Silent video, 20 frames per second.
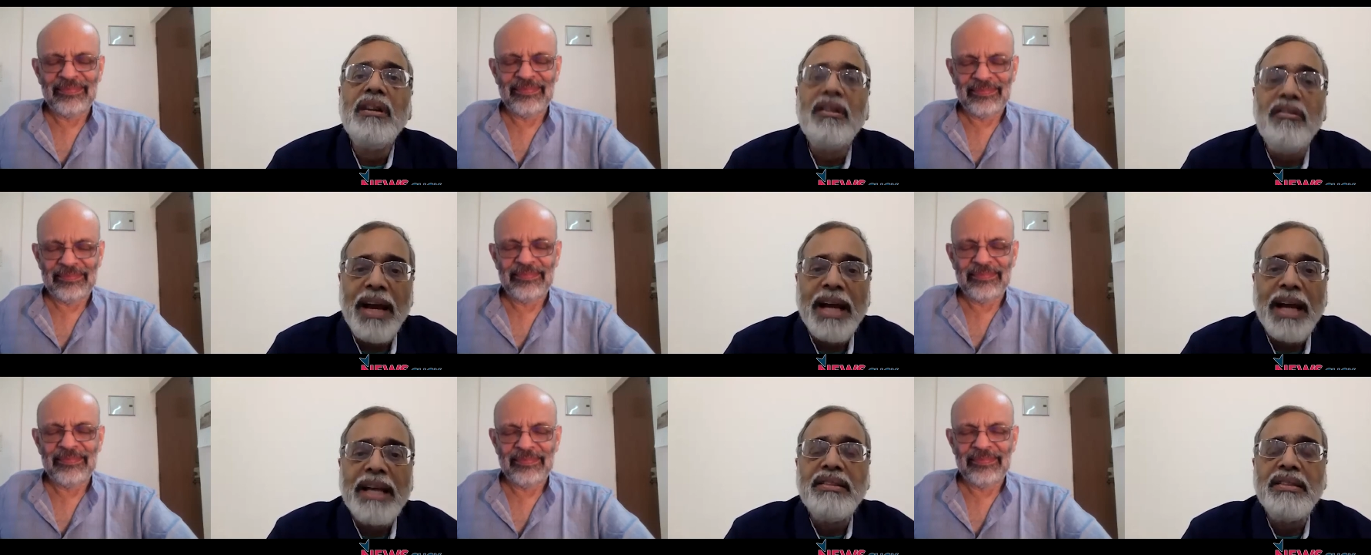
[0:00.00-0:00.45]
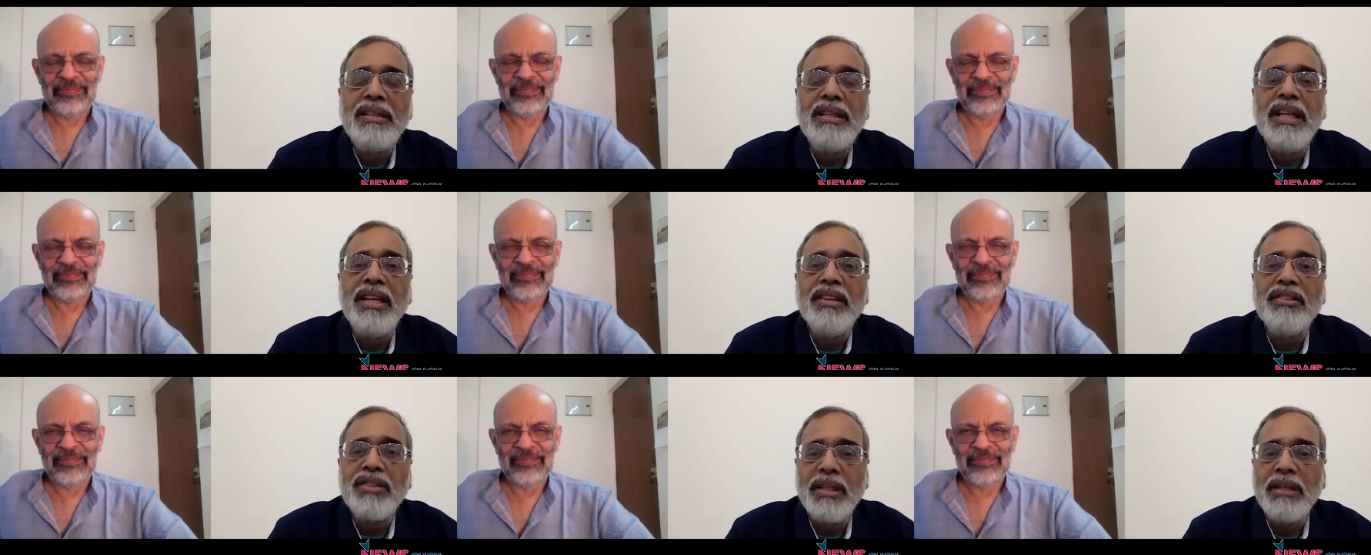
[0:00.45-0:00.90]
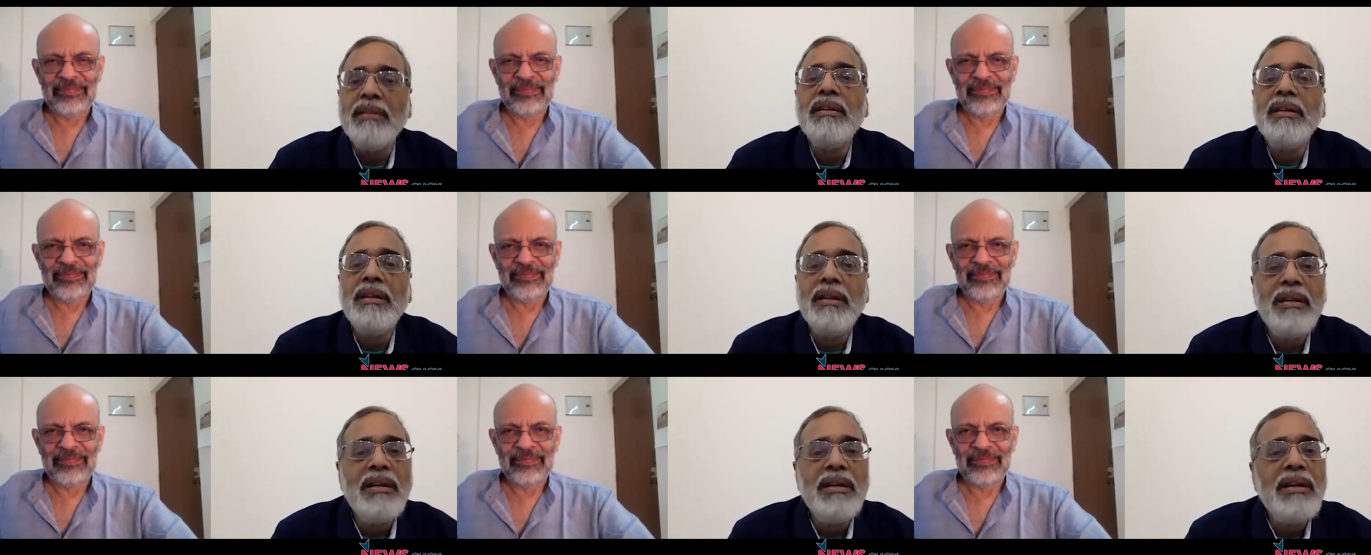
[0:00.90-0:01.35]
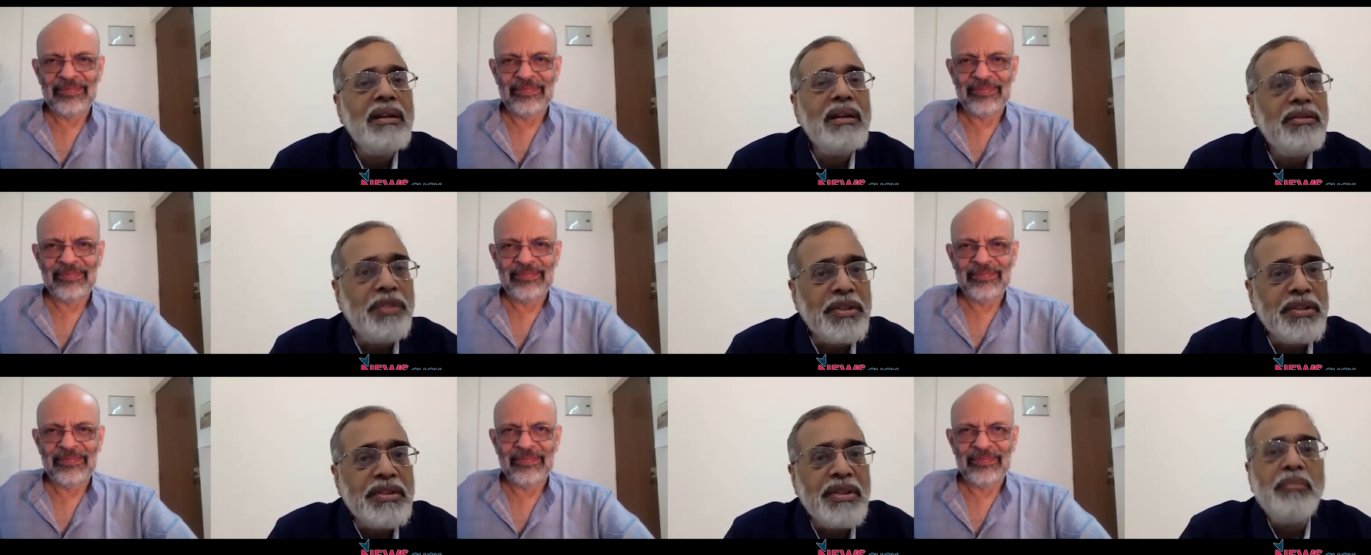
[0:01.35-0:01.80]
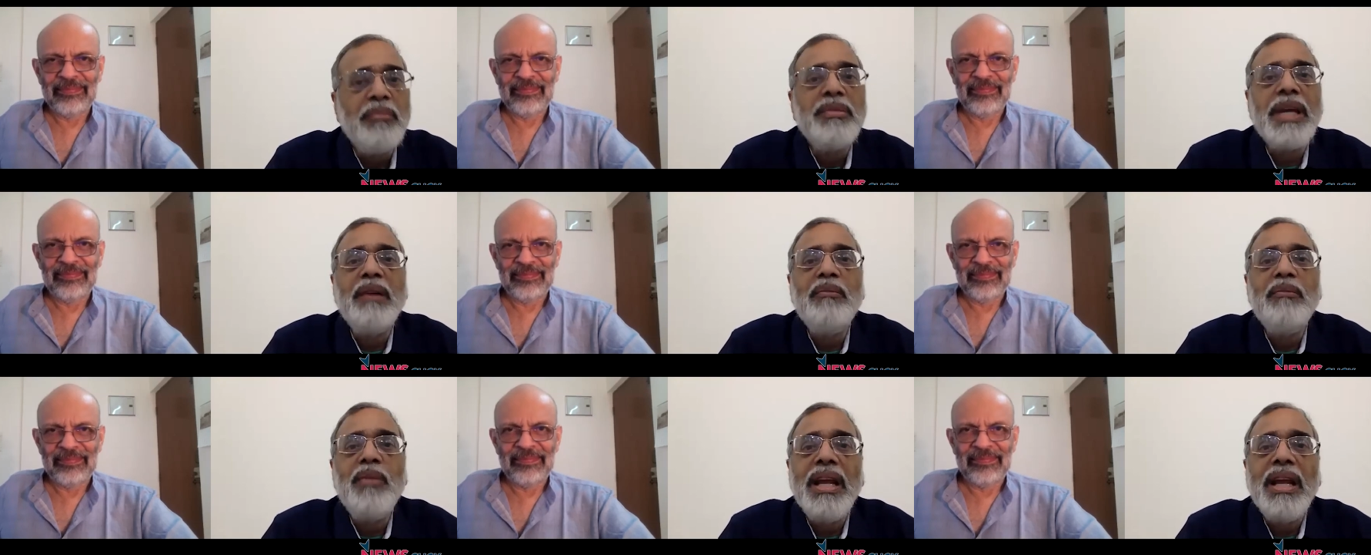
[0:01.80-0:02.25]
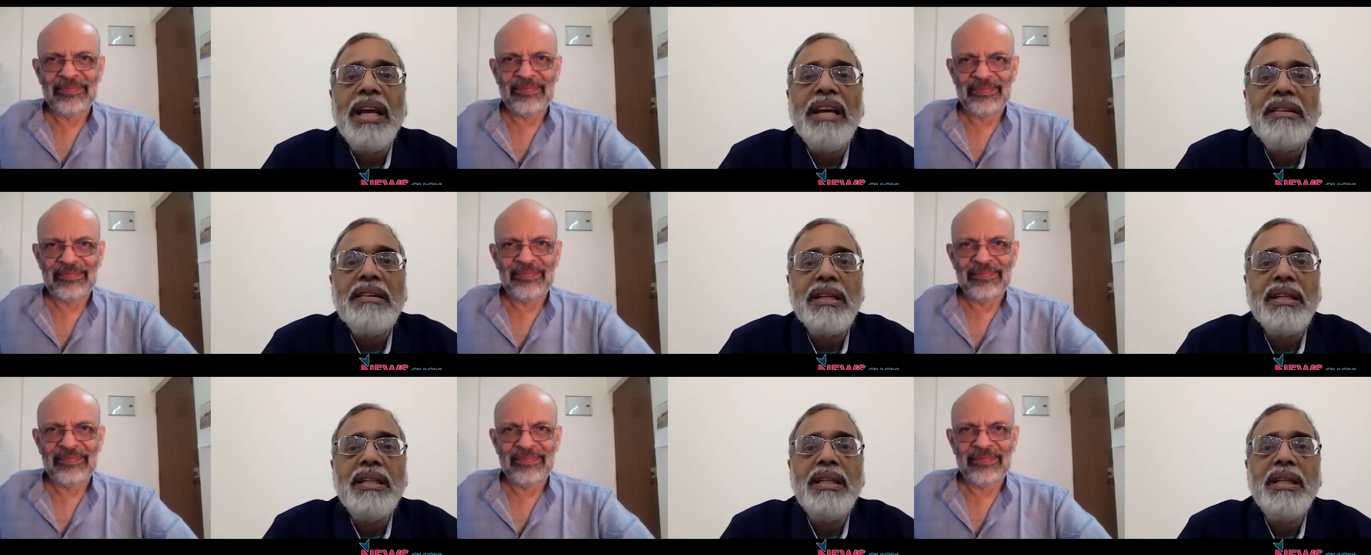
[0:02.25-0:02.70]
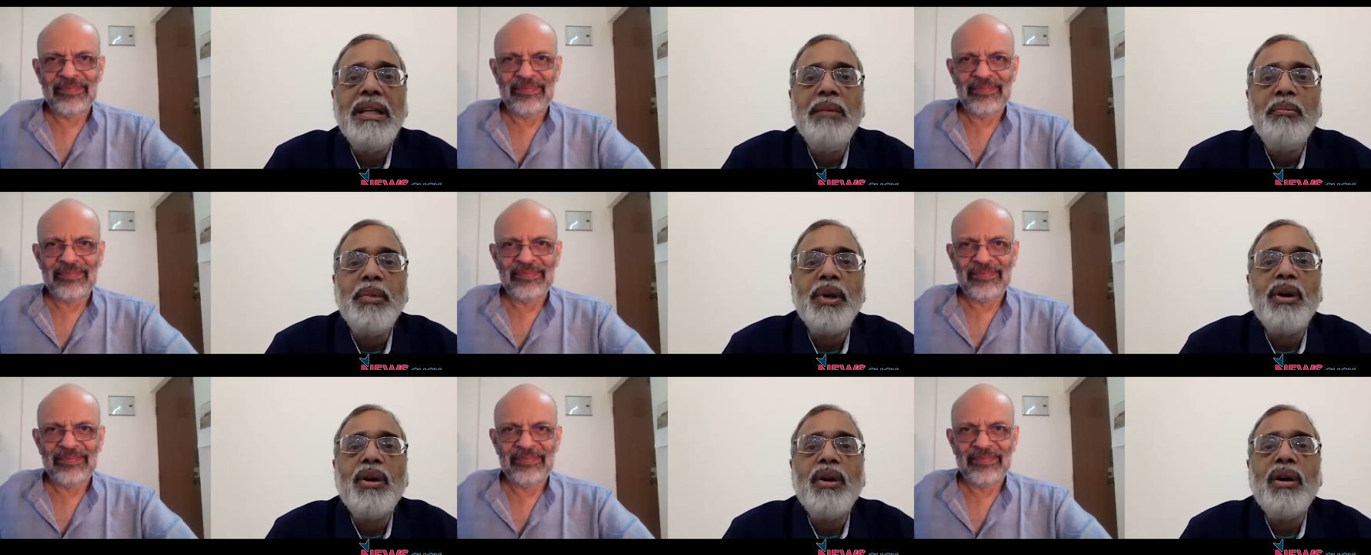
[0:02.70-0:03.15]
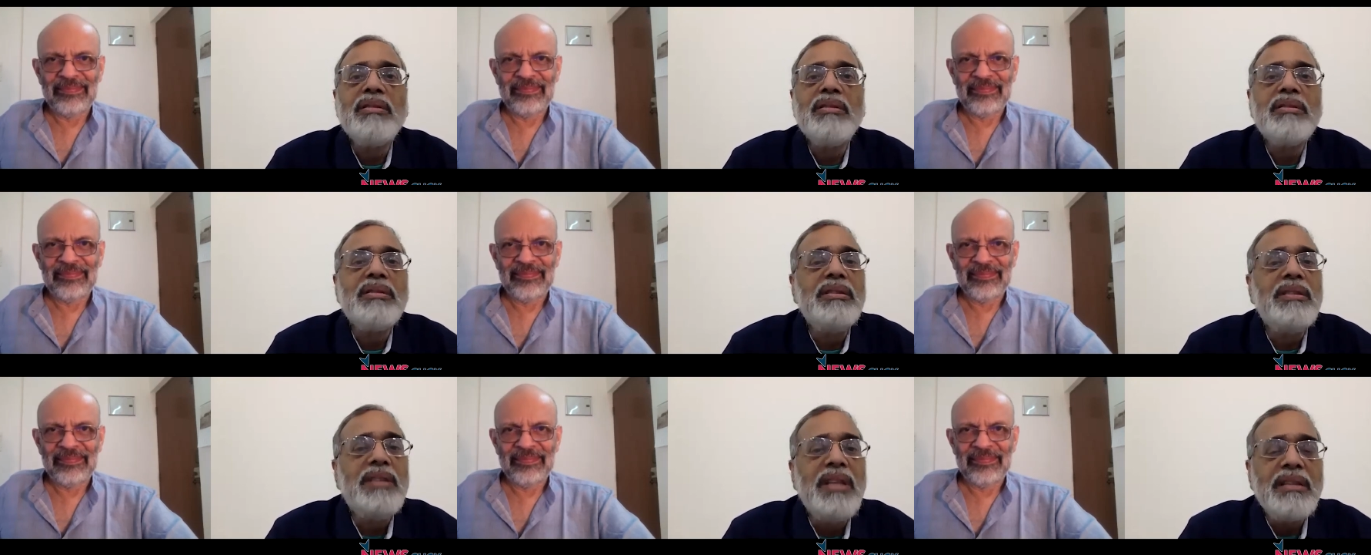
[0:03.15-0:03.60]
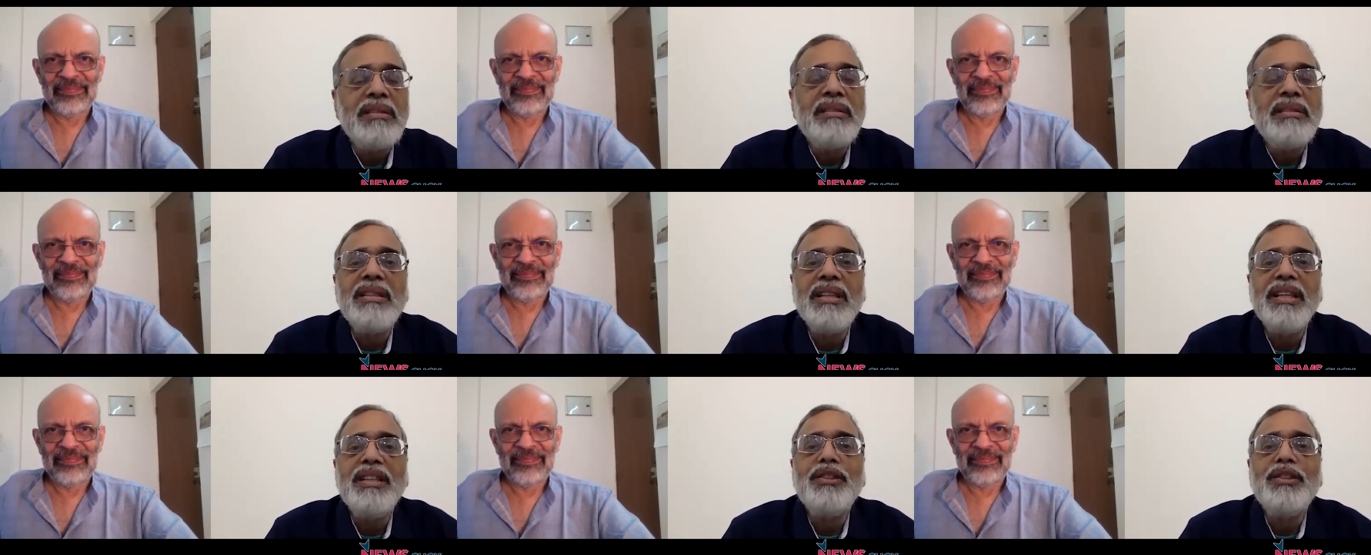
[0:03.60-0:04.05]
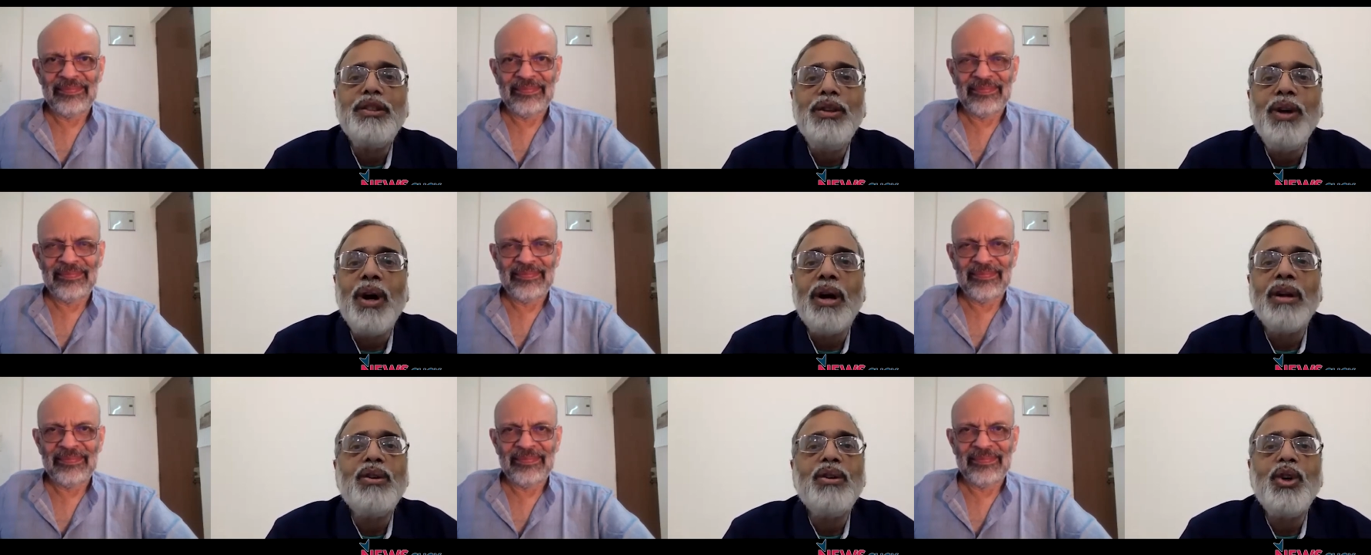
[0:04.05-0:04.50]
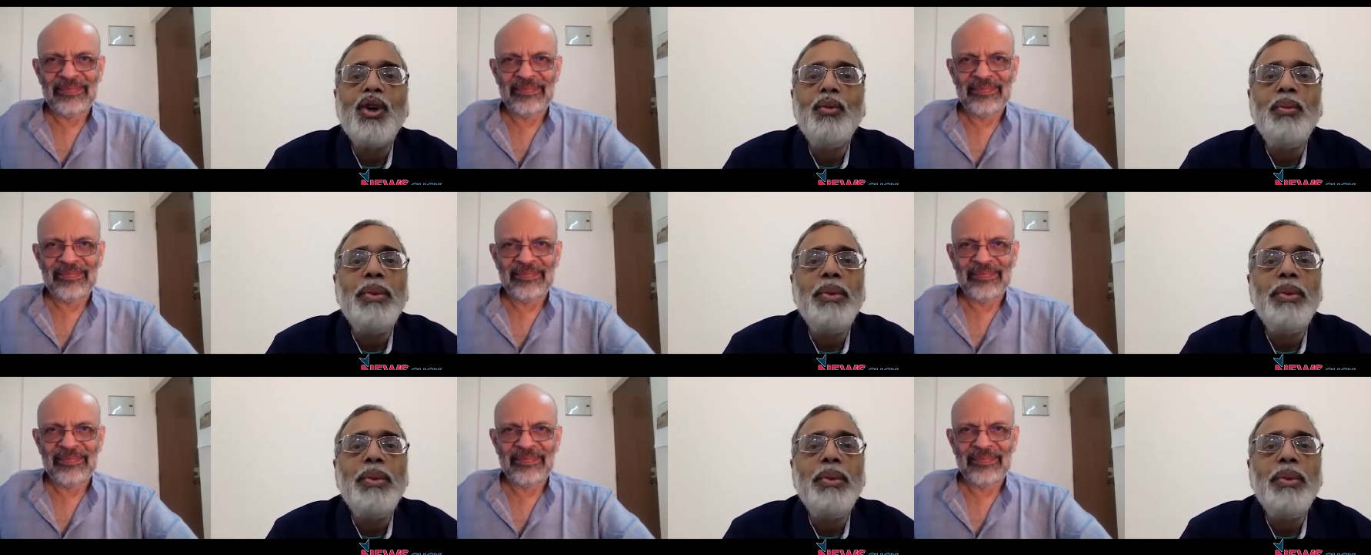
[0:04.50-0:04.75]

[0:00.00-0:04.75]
Speaker 1: Vaccination for some time later, because this is not